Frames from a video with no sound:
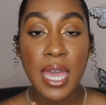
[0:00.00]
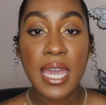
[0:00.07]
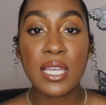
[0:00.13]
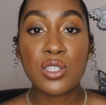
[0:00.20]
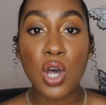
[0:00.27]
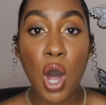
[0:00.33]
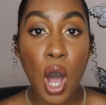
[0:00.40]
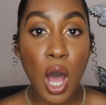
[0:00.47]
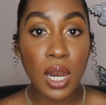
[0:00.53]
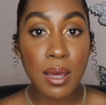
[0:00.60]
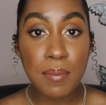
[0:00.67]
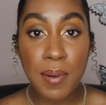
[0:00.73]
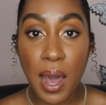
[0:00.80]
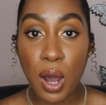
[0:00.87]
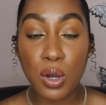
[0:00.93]
It's
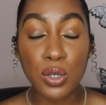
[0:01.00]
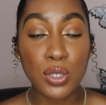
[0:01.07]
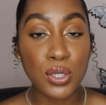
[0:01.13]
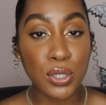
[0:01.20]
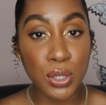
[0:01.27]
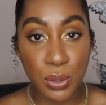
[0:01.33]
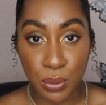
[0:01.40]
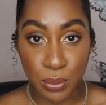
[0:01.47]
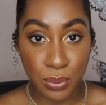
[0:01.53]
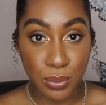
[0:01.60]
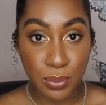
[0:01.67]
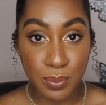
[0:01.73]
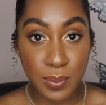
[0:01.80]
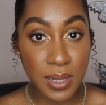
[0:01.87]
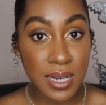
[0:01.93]
all about you,
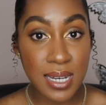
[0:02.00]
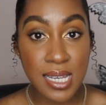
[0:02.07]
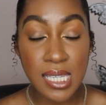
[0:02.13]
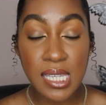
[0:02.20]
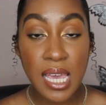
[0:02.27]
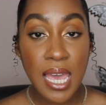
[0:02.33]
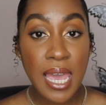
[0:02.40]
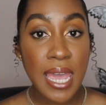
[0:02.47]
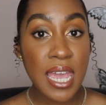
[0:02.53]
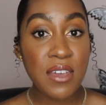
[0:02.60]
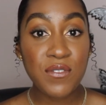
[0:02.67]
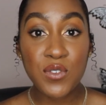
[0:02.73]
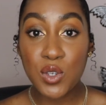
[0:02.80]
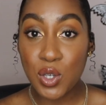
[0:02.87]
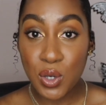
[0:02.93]
because
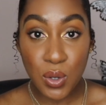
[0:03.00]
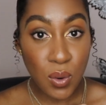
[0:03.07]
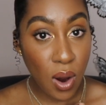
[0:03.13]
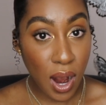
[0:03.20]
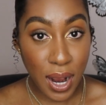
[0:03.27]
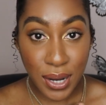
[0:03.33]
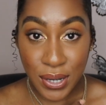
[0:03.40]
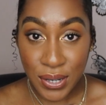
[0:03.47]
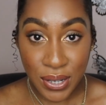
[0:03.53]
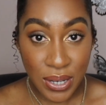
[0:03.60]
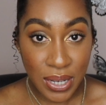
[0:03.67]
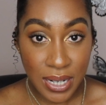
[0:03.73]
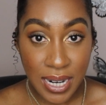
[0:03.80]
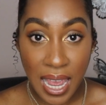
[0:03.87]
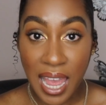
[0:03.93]
if you aren't
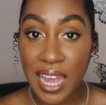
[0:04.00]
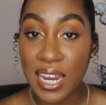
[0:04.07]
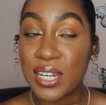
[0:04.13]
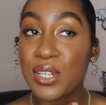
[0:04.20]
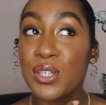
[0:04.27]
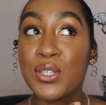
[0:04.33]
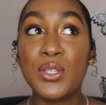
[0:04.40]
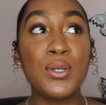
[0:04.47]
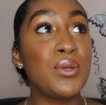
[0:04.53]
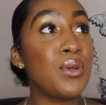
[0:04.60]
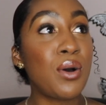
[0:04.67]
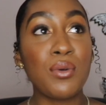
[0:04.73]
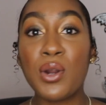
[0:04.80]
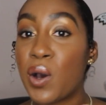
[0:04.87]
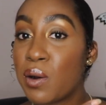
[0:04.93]
good and you
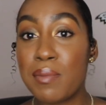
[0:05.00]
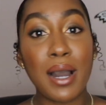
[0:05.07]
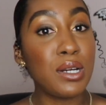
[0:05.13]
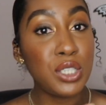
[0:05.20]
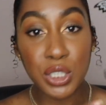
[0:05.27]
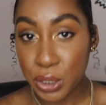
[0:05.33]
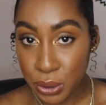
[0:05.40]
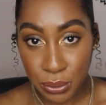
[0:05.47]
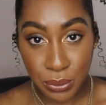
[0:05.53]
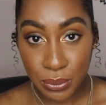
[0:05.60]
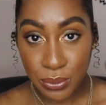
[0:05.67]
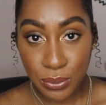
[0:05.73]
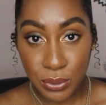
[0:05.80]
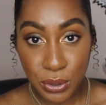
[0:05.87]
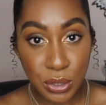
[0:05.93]
don't know about
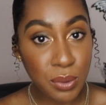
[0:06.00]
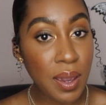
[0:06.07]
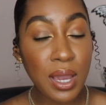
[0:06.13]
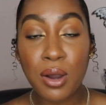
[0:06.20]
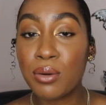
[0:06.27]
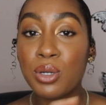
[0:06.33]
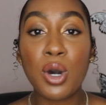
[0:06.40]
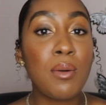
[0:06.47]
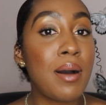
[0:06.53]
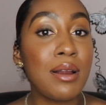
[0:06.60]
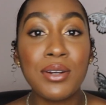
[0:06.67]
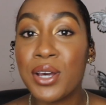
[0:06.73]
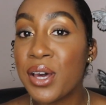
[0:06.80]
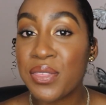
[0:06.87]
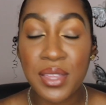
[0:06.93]
you, you ain't gonna know
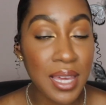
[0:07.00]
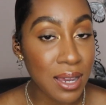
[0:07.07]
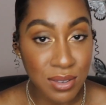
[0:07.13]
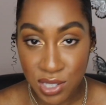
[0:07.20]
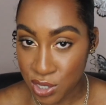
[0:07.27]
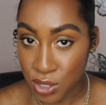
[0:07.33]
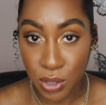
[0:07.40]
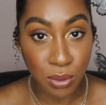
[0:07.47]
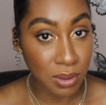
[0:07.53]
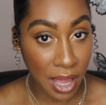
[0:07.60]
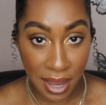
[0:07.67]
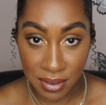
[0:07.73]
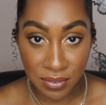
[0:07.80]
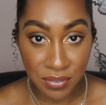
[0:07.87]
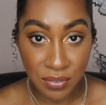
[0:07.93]
about nothing else in your
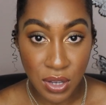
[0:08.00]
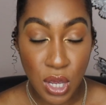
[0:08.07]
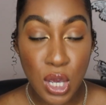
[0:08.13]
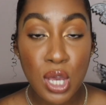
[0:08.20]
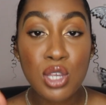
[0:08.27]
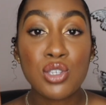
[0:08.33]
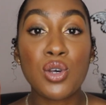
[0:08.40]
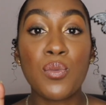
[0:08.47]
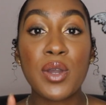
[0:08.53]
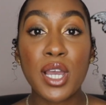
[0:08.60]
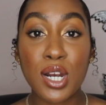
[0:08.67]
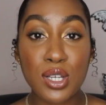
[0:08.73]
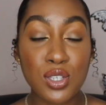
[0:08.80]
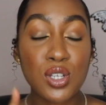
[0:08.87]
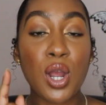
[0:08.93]
life. So we
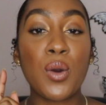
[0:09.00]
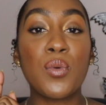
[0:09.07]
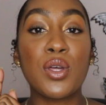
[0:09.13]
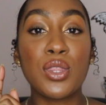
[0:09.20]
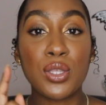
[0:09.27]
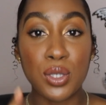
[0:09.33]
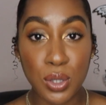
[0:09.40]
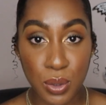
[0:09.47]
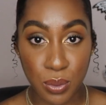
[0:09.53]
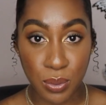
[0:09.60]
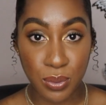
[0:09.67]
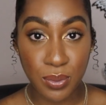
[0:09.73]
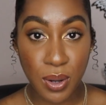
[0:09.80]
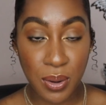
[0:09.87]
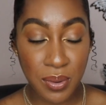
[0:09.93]
gotta start with you,
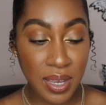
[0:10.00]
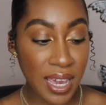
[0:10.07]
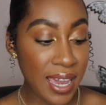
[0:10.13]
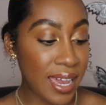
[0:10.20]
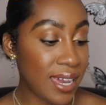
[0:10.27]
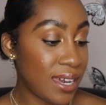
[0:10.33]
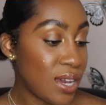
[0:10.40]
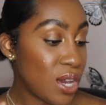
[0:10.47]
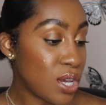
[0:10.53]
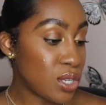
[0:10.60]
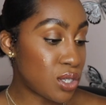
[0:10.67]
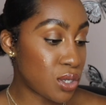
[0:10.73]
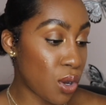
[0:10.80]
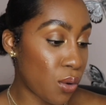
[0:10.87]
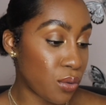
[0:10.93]
okay?
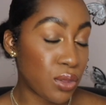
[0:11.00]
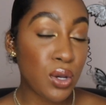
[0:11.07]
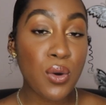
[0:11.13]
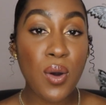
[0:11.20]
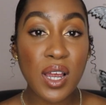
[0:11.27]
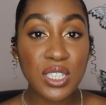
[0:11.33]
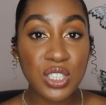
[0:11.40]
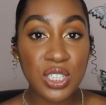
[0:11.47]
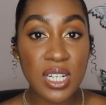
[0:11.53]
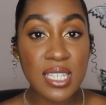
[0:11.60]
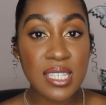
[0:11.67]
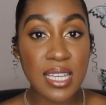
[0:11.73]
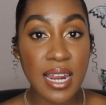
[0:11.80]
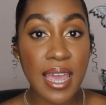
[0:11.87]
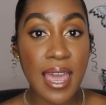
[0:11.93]
So the
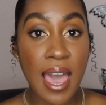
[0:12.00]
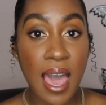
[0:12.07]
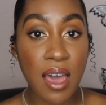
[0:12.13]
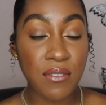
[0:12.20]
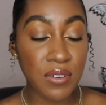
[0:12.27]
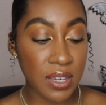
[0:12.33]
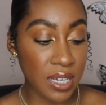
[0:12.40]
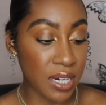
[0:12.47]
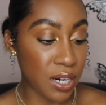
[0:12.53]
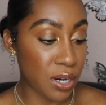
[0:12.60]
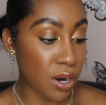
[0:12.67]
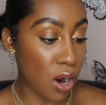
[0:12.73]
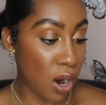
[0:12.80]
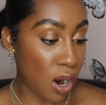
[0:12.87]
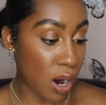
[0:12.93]
questions that I have
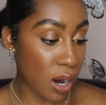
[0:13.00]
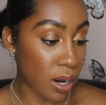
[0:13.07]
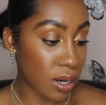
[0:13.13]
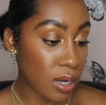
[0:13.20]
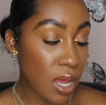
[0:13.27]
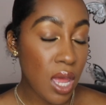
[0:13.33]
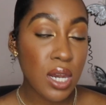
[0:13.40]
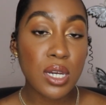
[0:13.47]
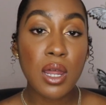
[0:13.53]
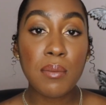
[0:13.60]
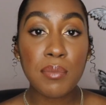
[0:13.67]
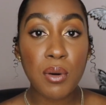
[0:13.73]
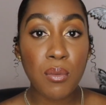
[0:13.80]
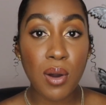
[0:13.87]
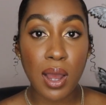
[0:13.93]
here are,
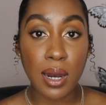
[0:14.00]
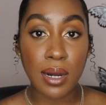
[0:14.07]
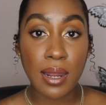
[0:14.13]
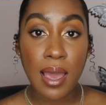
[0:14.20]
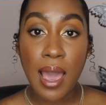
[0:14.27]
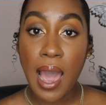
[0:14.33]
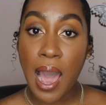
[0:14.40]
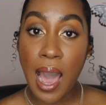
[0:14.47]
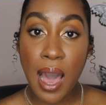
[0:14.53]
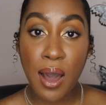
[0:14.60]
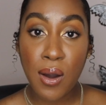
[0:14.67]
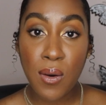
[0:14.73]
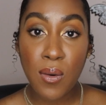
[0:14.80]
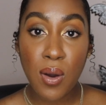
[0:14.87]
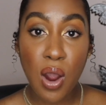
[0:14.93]
number one,
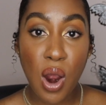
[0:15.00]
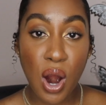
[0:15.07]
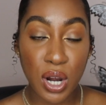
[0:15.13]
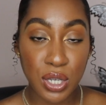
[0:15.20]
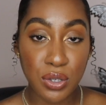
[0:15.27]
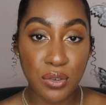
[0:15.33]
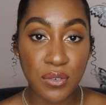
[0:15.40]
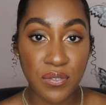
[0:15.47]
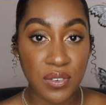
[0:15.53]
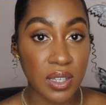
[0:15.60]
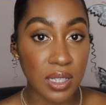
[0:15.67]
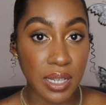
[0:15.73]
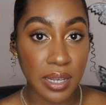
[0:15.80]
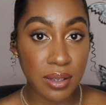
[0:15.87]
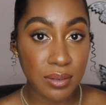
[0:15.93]
how are you
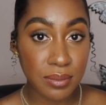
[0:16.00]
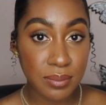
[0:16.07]
feeling?